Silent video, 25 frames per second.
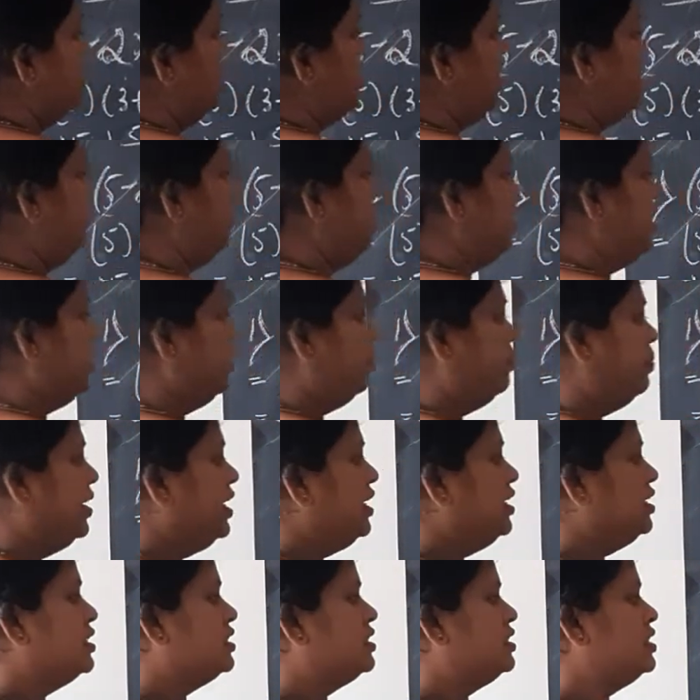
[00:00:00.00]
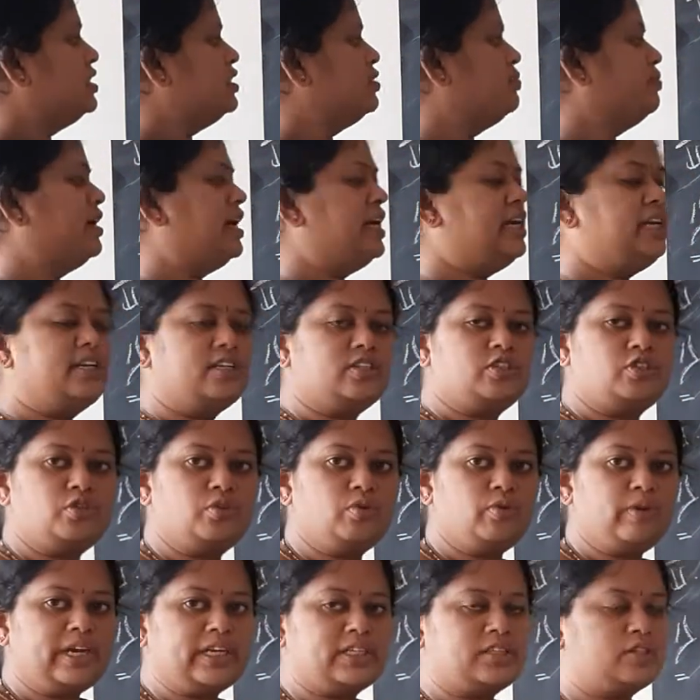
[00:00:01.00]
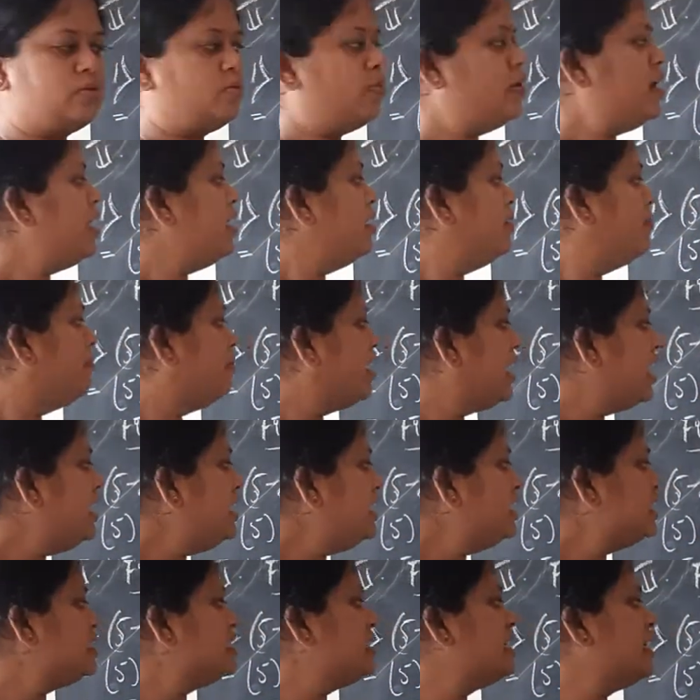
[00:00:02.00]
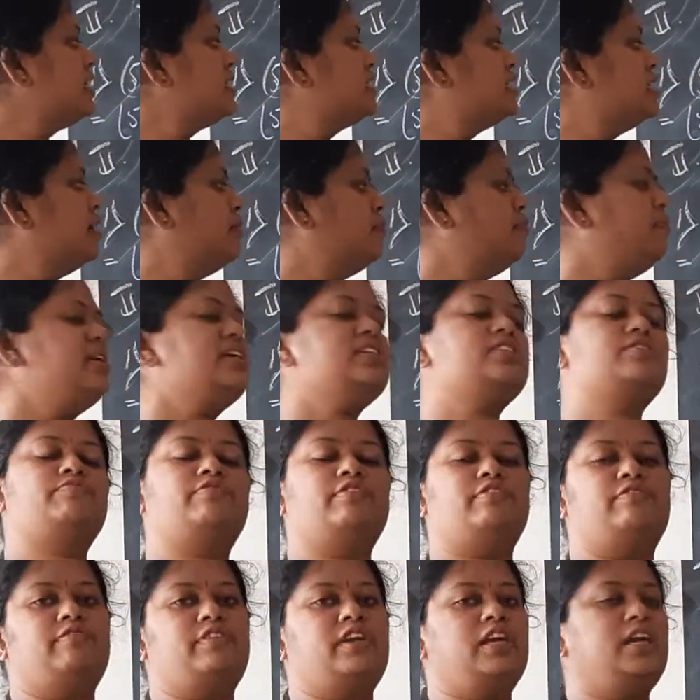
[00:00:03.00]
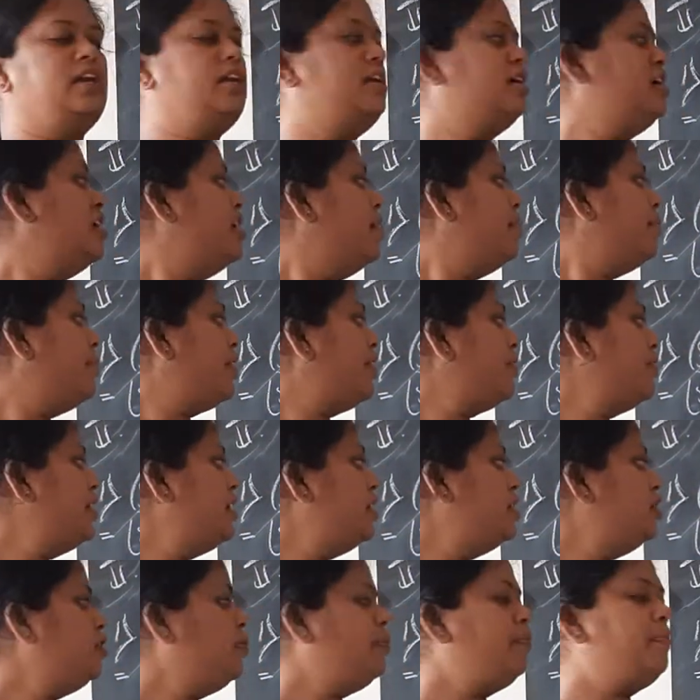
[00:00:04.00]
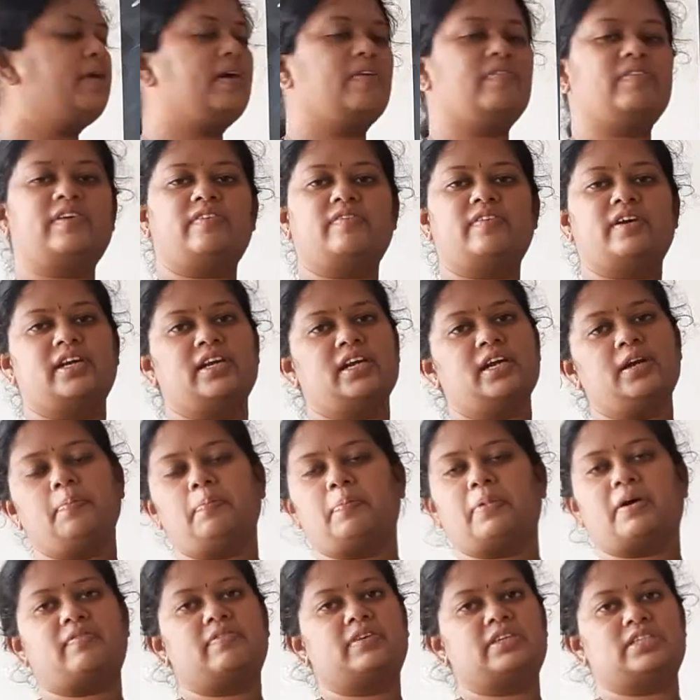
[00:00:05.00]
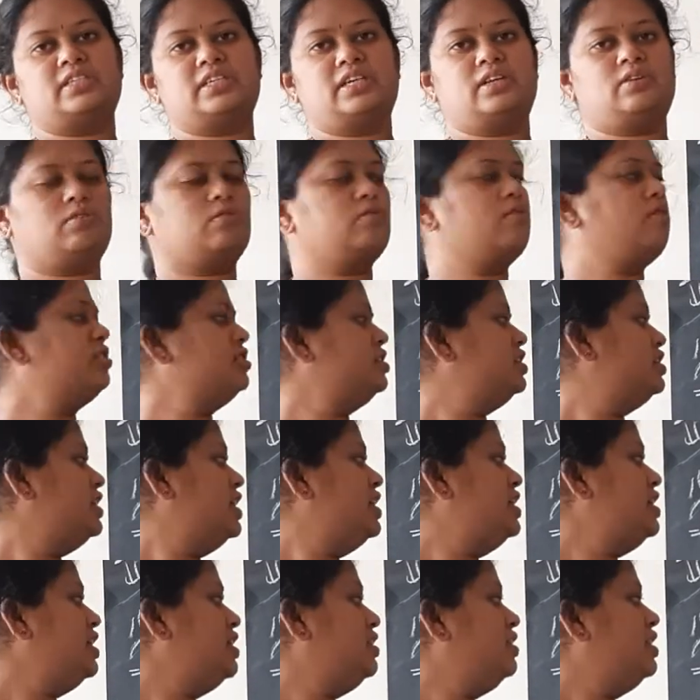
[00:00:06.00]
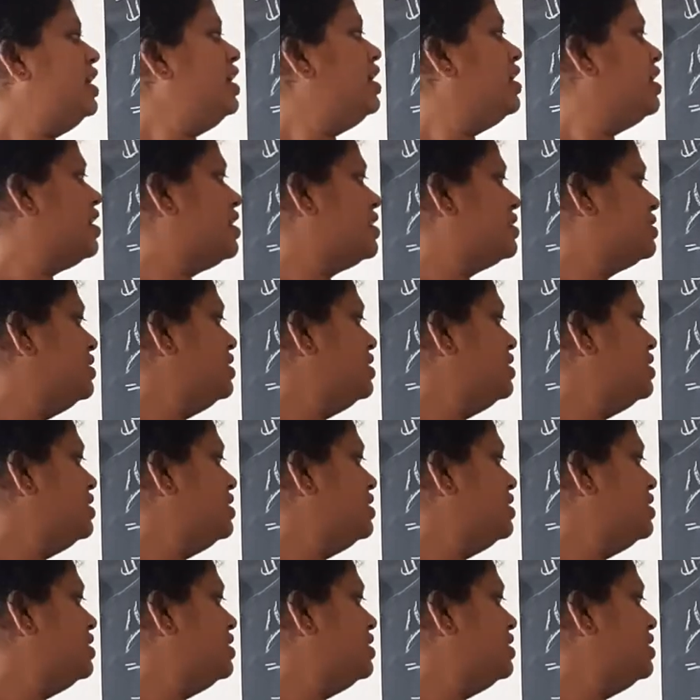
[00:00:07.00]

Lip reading: I will repeat, this is minus 2x square minus x plus 15. Power 2, power 1 and power 0. Constant in the last.